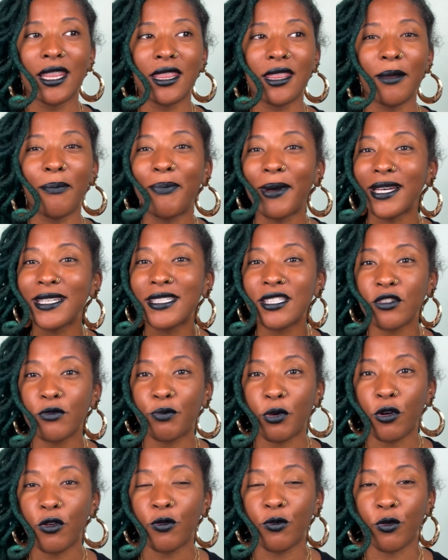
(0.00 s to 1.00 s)
the best of
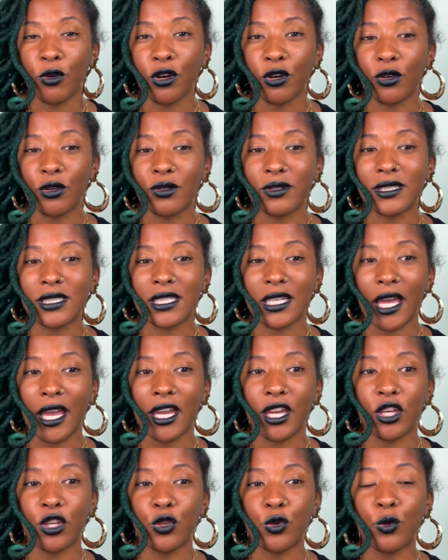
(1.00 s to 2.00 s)
both worlds.
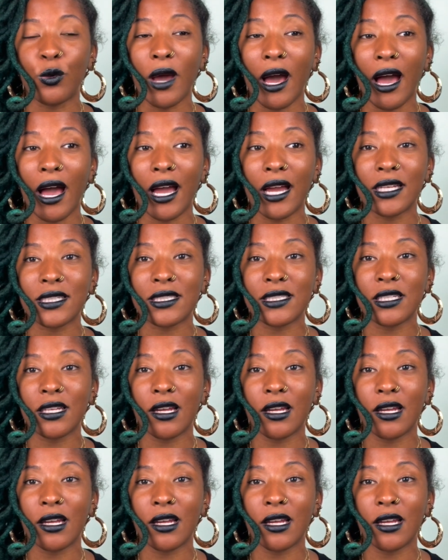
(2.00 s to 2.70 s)
Like, you got